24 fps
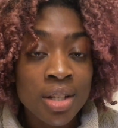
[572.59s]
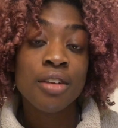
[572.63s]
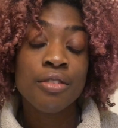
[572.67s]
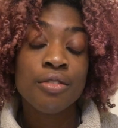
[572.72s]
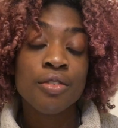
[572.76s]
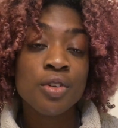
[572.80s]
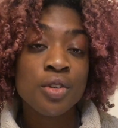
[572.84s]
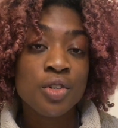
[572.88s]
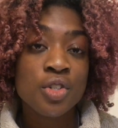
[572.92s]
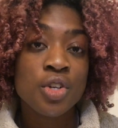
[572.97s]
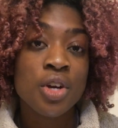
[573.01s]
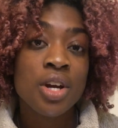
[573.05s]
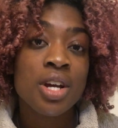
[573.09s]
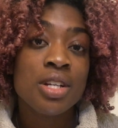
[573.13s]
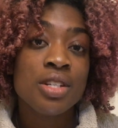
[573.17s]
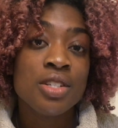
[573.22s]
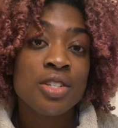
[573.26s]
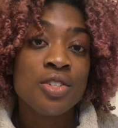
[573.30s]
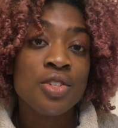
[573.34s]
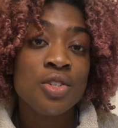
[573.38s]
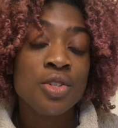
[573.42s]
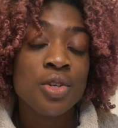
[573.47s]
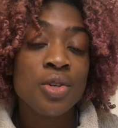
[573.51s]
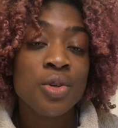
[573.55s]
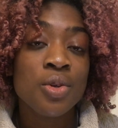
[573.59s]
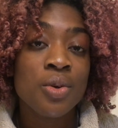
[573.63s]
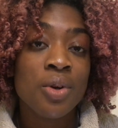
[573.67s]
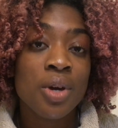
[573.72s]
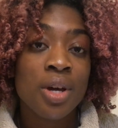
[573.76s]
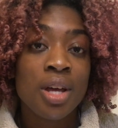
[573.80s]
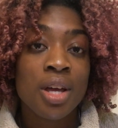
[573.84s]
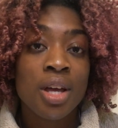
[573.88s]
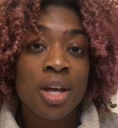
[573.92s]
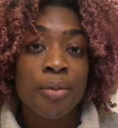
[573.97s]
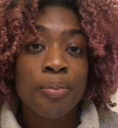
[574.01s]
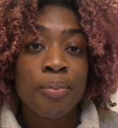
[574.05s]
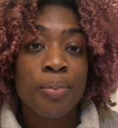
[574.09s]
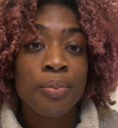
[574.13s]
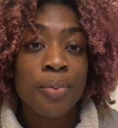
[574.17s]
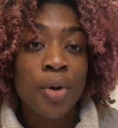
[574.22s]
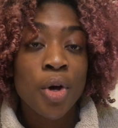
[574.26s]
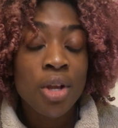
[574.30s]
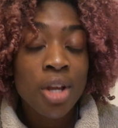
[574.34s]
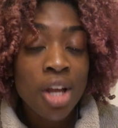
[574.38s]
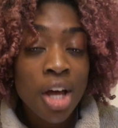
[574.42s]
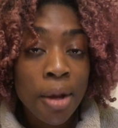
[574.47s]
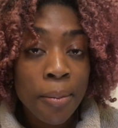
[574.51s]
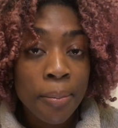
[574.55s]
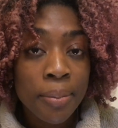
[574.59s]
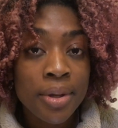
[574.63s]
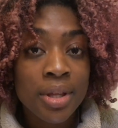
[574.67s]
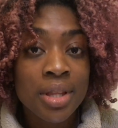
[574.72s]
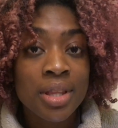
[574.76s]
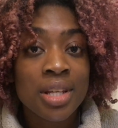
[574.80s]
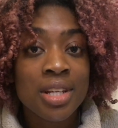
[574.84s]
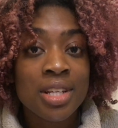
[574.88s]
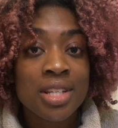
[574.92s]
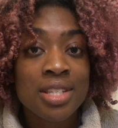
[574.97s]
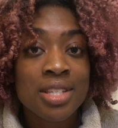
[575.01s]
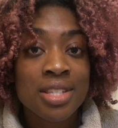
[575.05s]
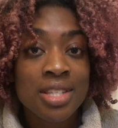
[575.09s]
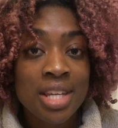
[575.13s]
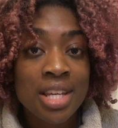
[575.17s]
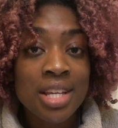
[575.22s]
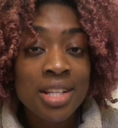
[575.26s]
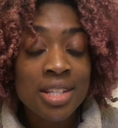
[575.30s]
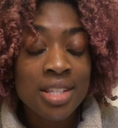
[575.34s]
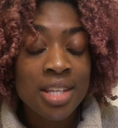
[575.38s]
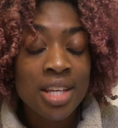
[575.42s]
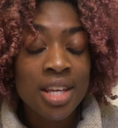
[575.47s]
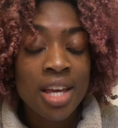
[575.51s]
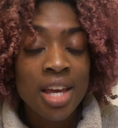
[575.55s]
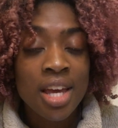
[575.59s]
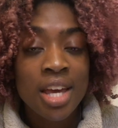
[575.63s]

If you're trying to do a pull-up and then a sit,